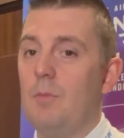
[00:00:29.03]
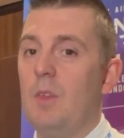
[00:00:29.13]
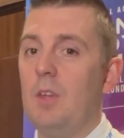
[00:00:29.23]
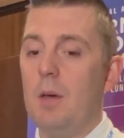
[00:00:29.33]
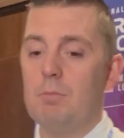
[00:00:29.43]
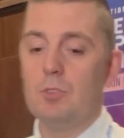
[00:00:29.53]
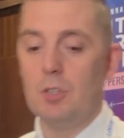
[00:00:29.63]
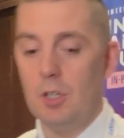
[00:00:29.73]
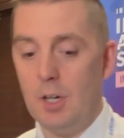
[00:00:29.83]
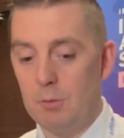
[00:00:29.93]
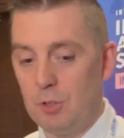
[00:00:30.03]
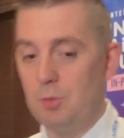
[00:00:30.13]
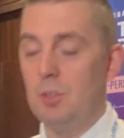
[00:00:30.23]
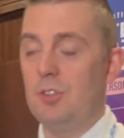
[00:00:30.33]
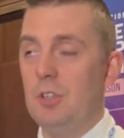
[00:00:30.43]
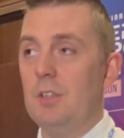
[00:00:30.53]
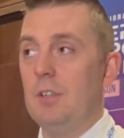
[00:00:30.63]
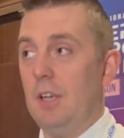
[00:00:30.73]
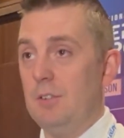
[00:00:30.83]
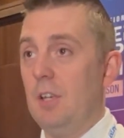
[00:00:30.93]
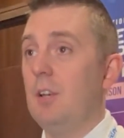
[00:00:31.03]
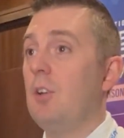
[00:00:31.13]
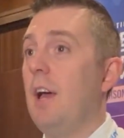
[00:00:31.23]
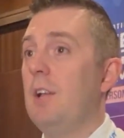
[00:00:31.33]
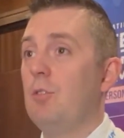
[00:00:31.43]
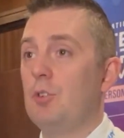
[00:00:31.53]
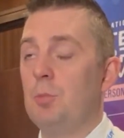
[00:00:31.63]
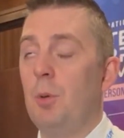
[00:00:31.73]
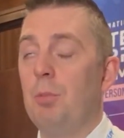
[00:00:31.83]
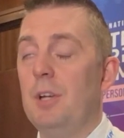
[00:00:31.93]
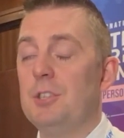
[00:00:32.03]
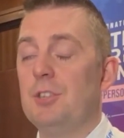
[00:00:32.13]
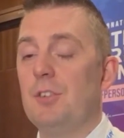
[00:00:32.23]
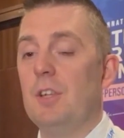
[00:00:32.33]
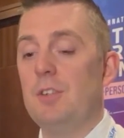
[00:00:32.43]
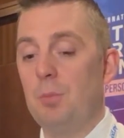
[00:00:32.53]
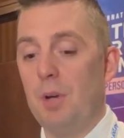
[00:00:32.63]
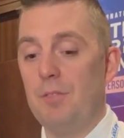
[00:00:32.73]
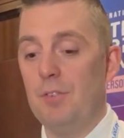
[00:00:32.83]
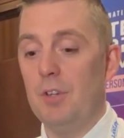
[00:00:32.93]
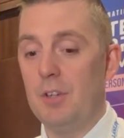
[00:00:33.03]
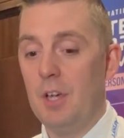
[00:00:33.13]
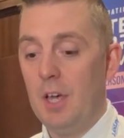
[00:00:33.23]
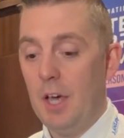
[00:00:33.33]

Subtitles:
Yeah, so I'm Chris Wilkinson, like I say, Head of Customer Operations at Leeds Bradford.